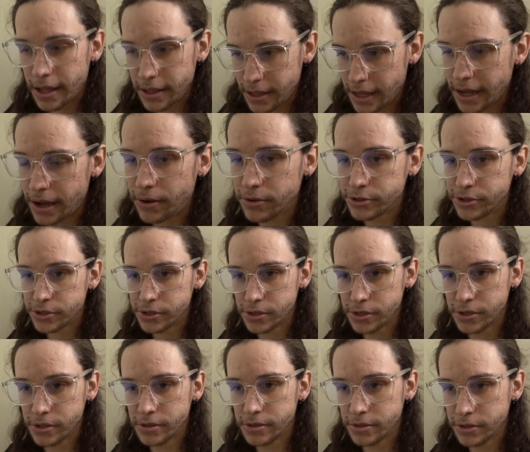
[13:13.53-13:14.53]
how
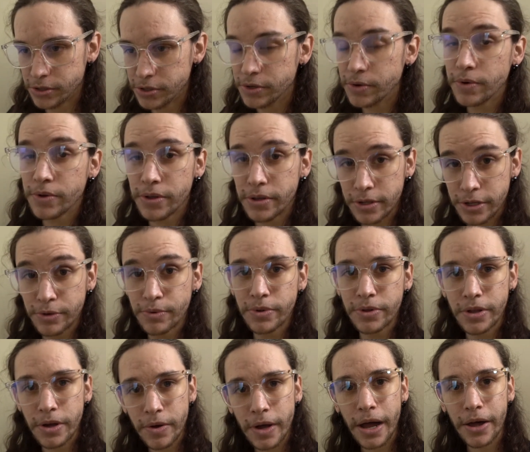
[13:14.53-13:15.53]
to you know you will
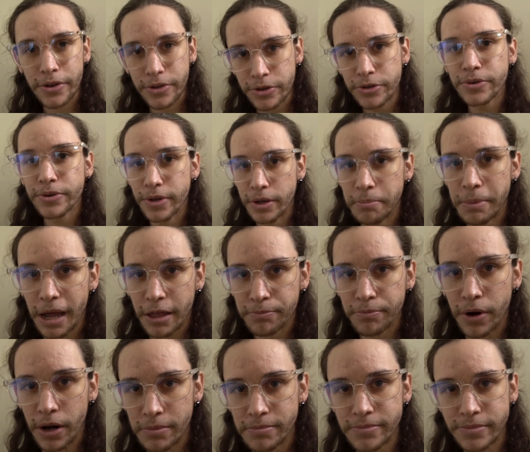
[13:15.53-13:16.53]
know how to do good math
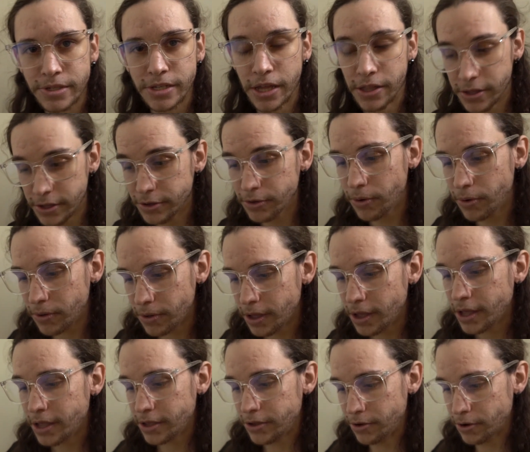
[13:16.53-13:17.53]
problems and you'll
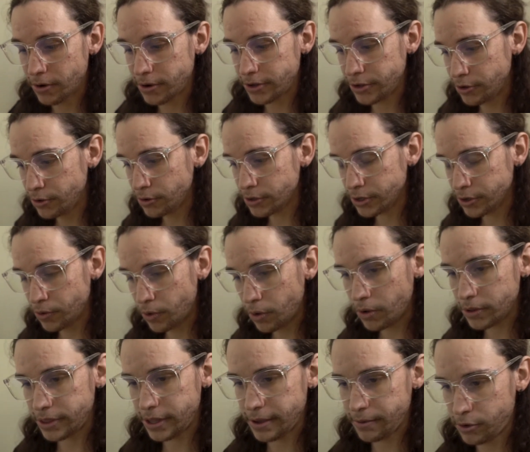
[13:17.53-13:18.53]
you're you you
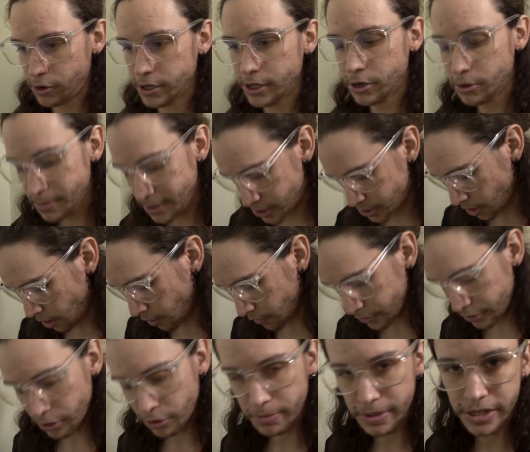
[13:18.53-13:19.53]
will it'll, it'll be
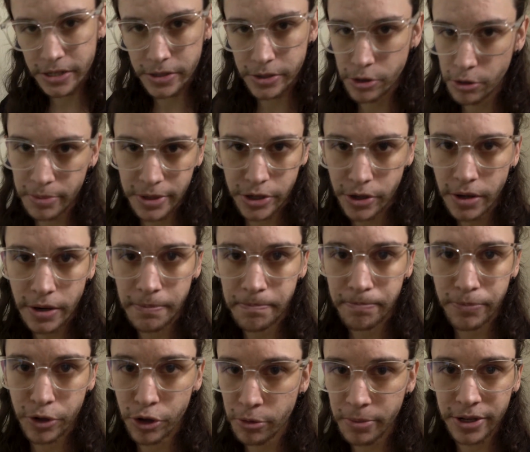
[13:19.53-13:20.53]
solved you'll be you'll be good
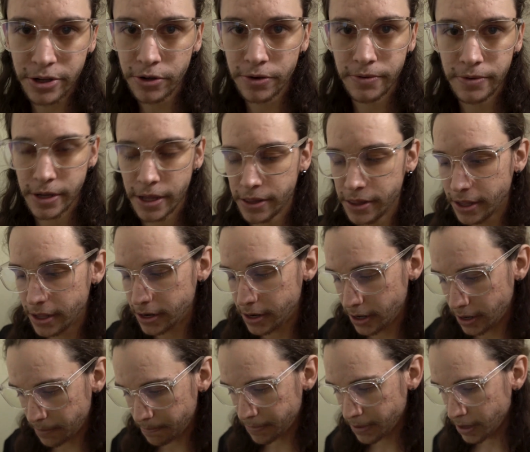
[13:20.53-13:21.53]
you'll be good and then
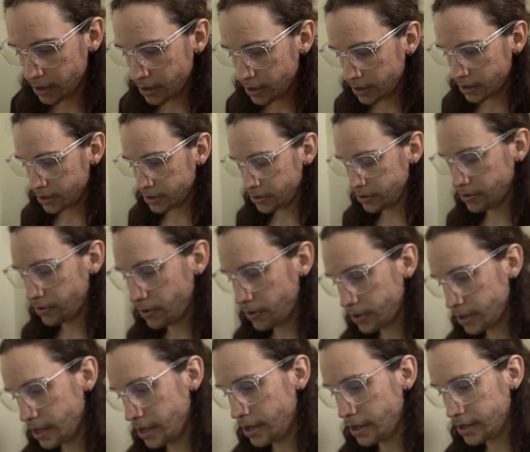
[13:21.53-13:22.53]
um,
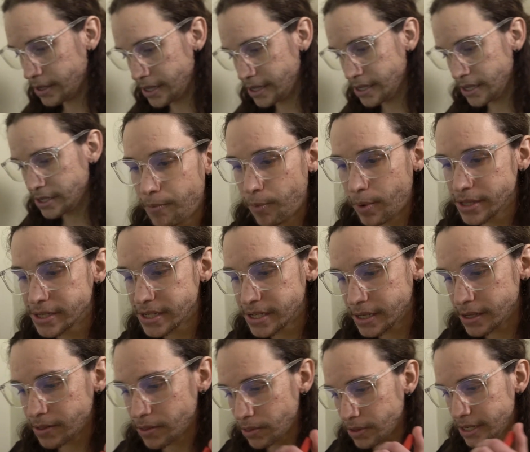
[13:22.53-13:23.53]
you'll uh, it, it, once
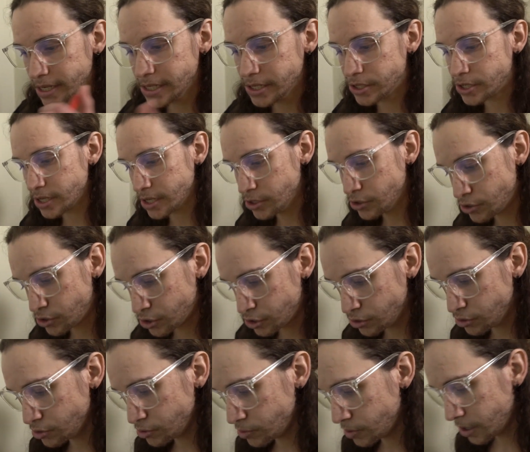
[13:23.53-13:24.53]
it leads
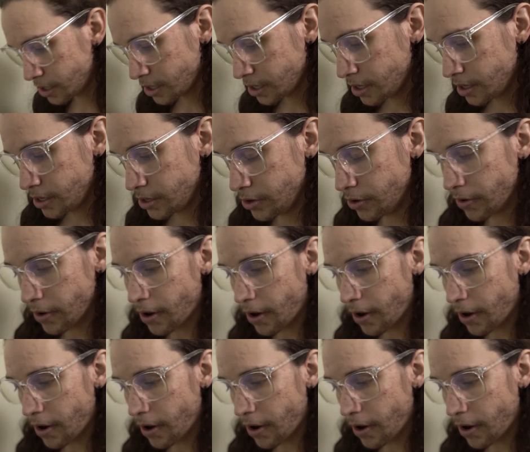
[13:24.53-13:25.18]
into your